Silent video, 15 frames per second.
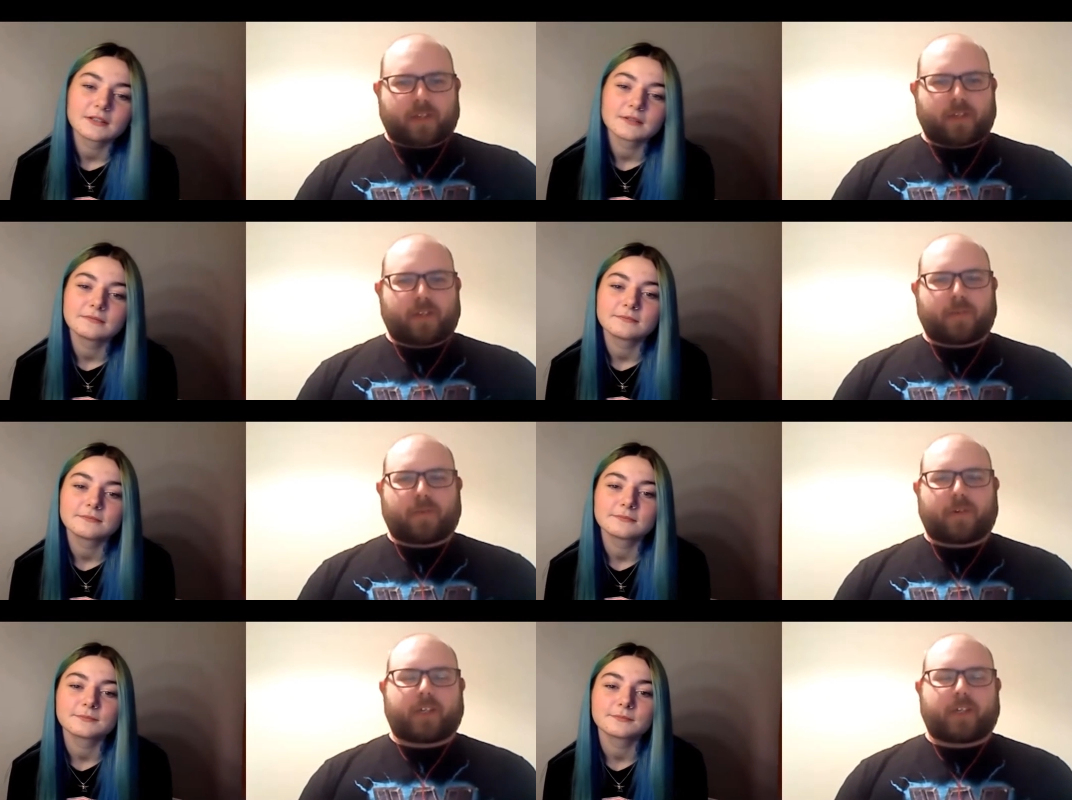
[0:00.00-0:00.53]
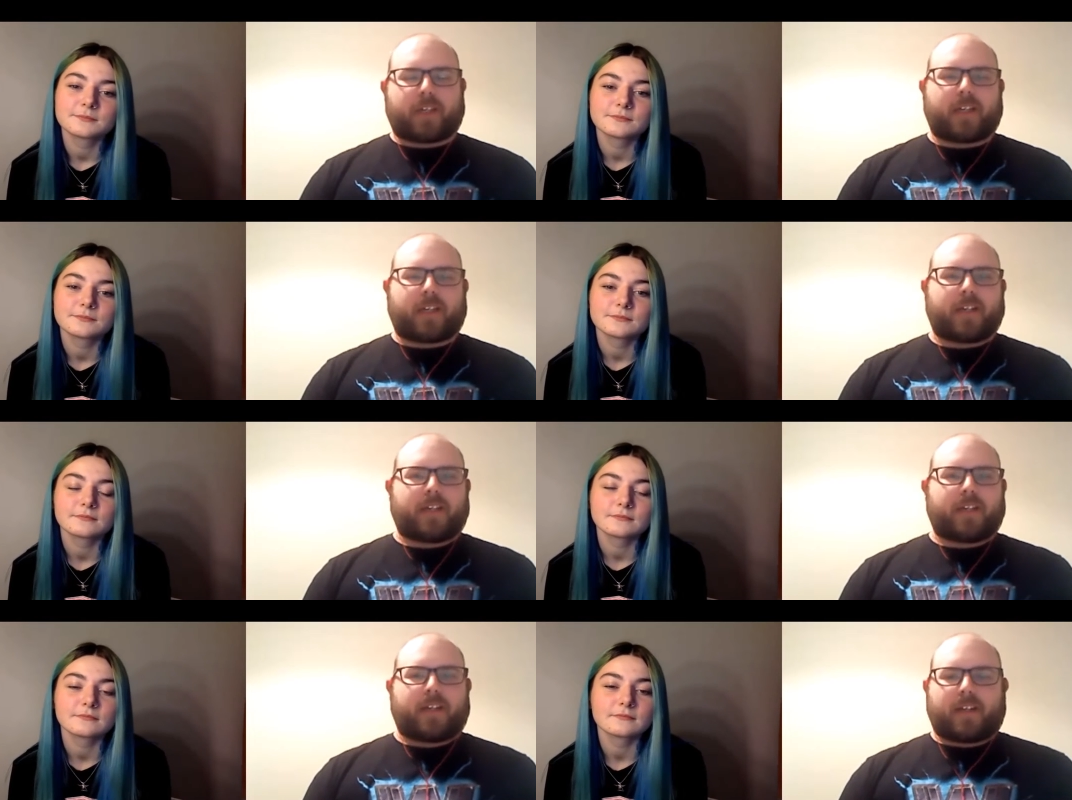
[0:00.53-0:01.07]
Speaker 1: starting to watch
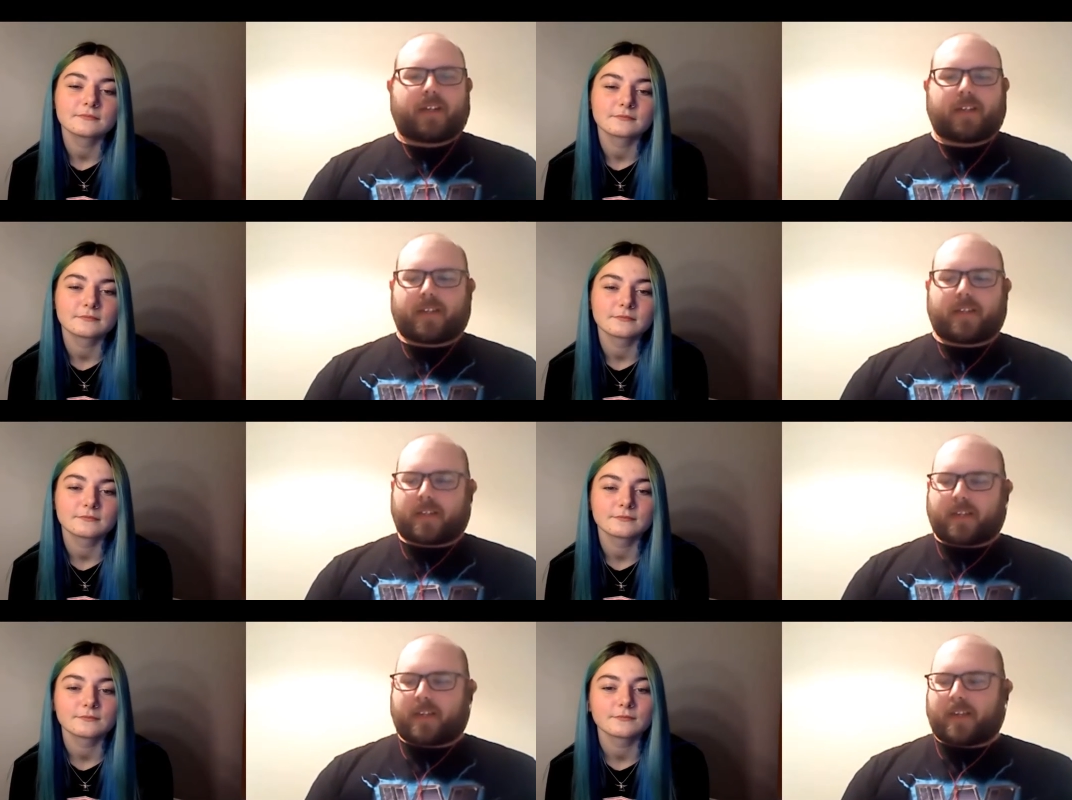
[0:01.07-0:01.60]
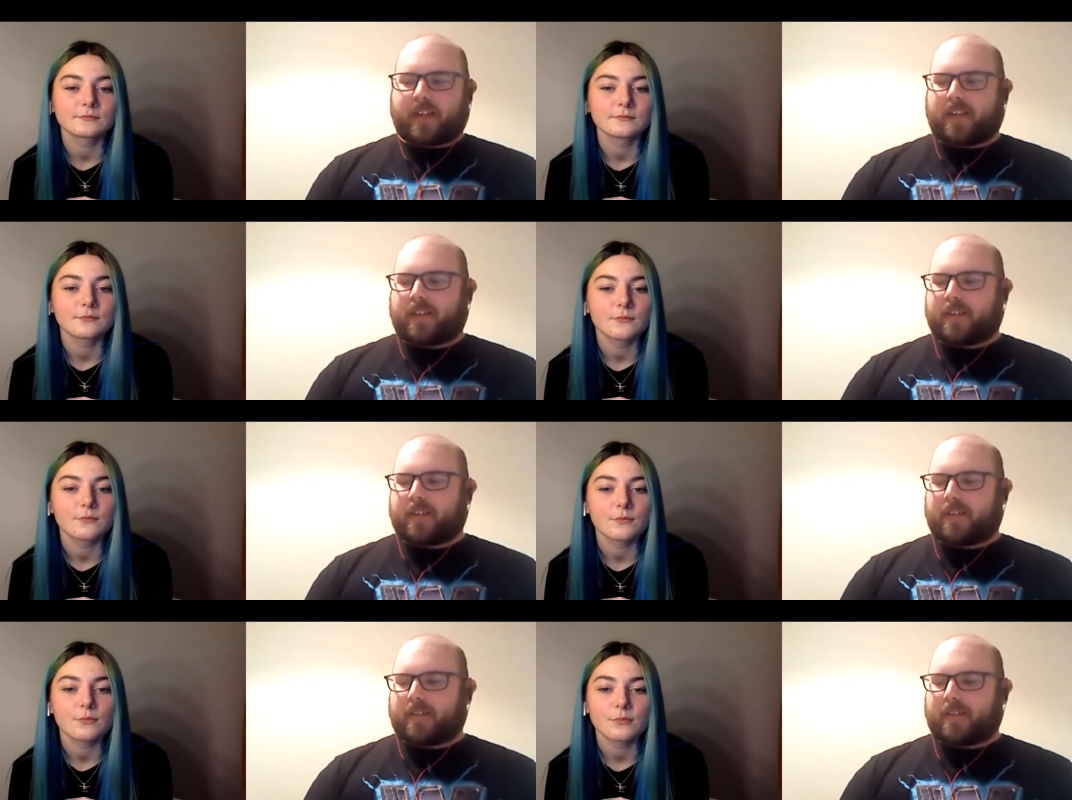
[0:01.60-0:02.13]
it, to
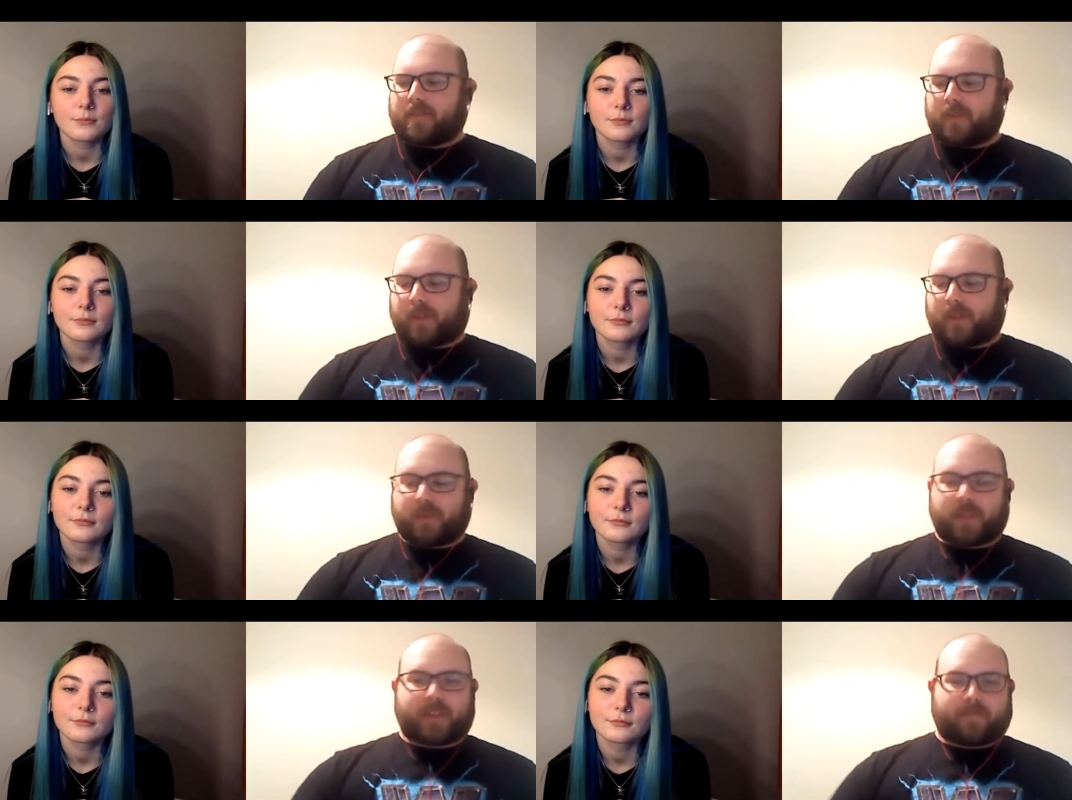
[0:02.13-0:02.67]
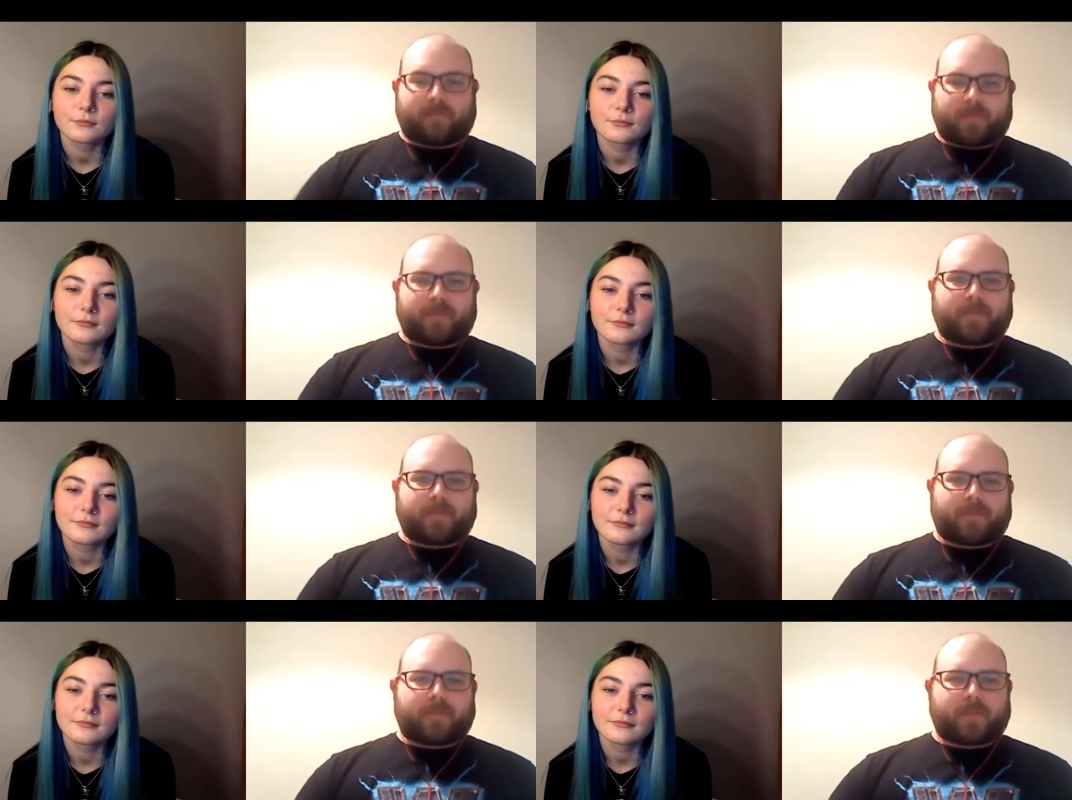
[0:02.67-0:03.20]
thinking, oh, I'm gonna
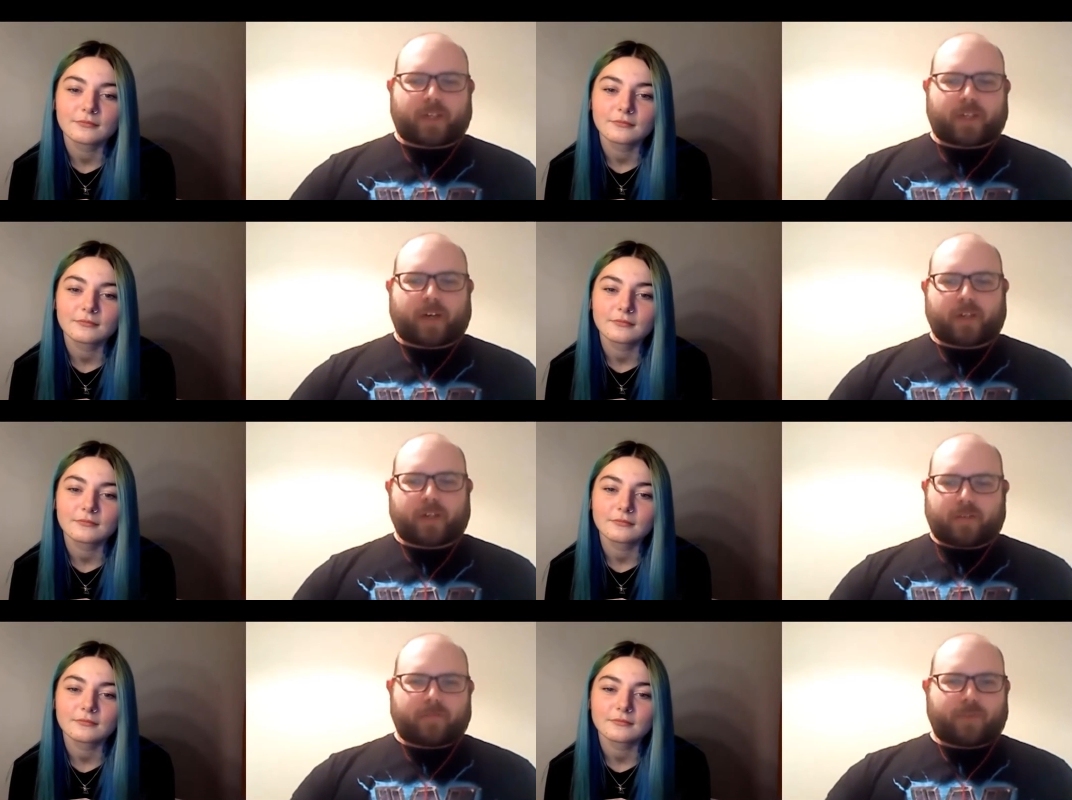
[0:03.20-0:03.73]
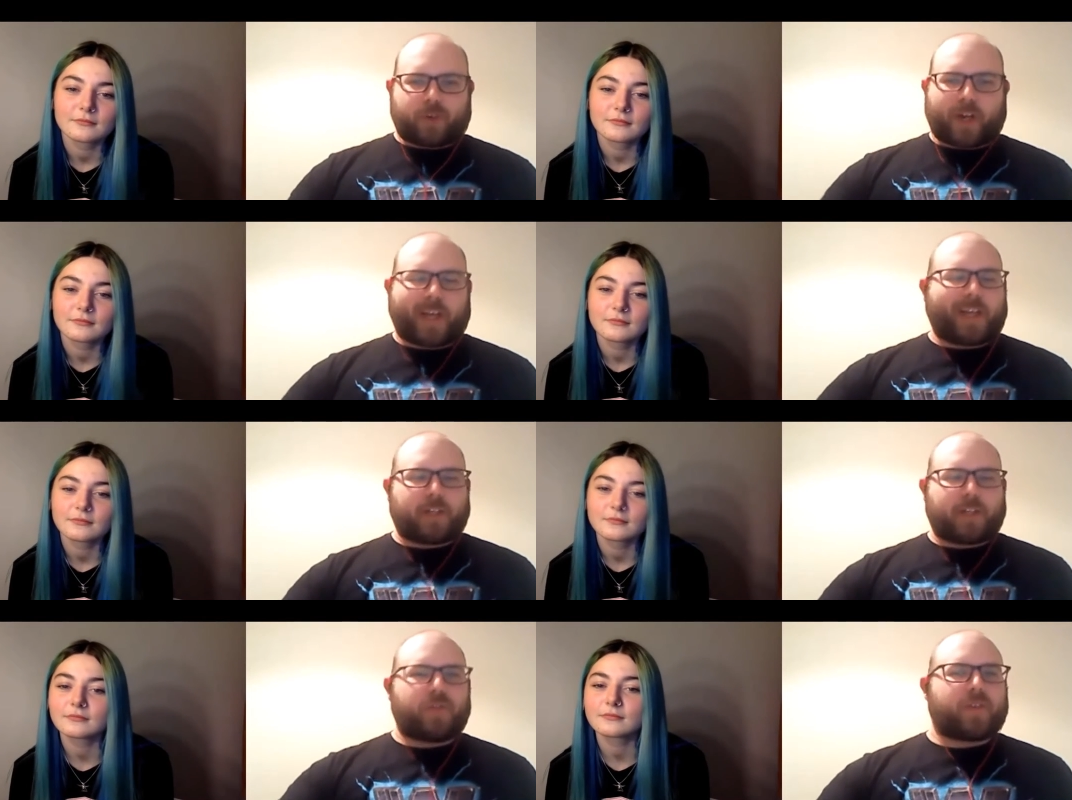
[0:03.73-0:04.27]
start
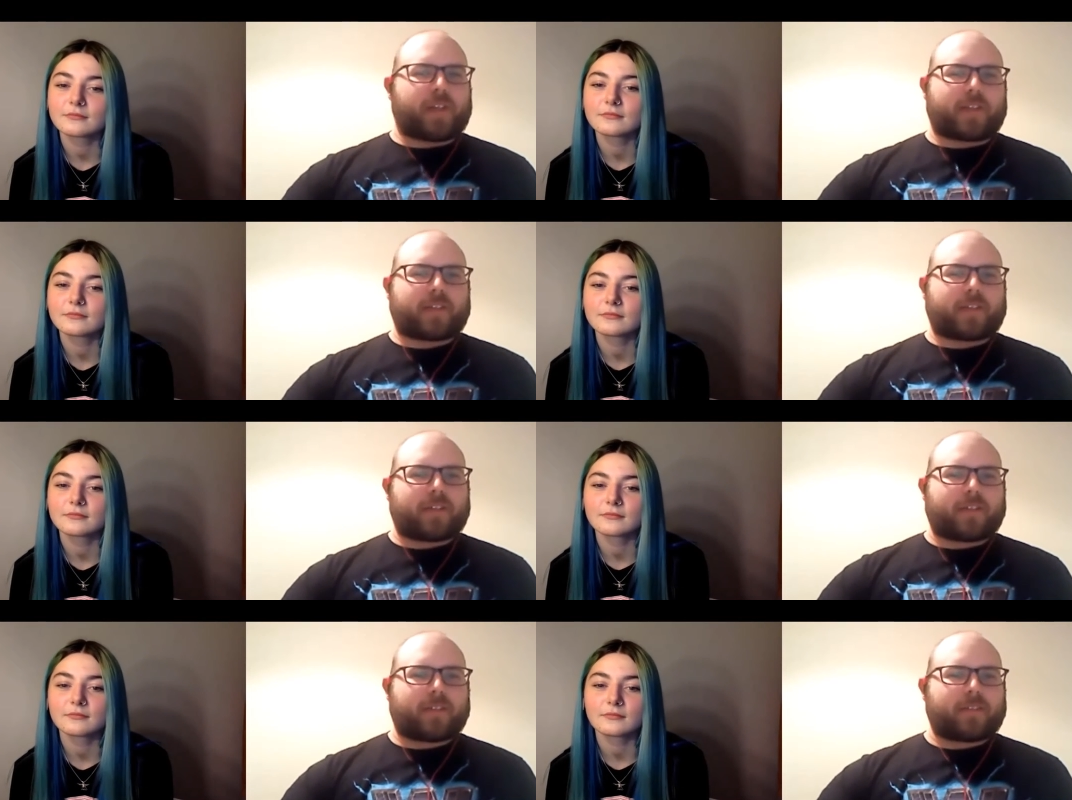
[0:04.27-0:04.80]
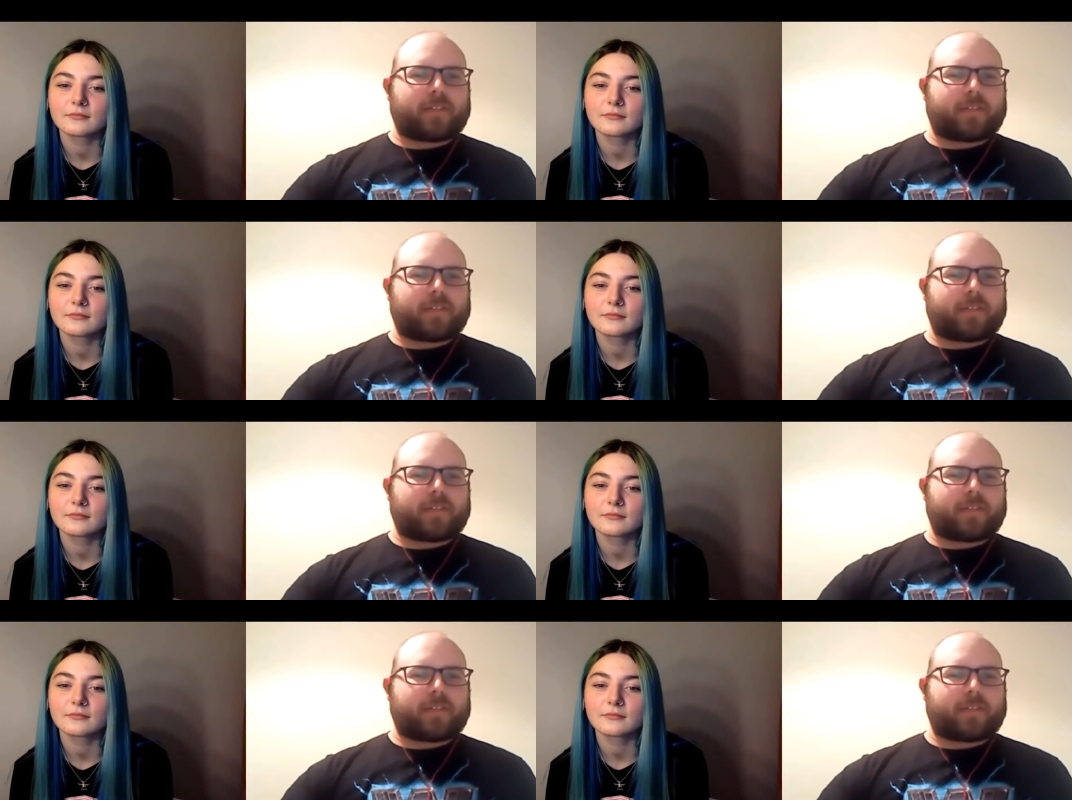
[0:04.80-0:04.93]
trying to do this?